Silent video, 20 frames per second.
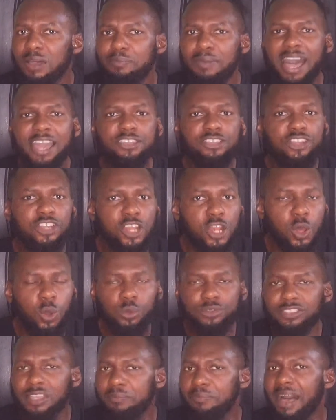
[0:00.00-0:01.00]
I buy you
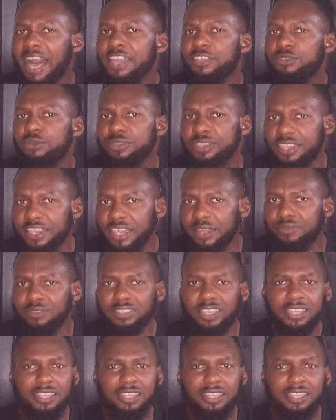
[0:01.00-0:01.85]
clothes, I buy you gifts,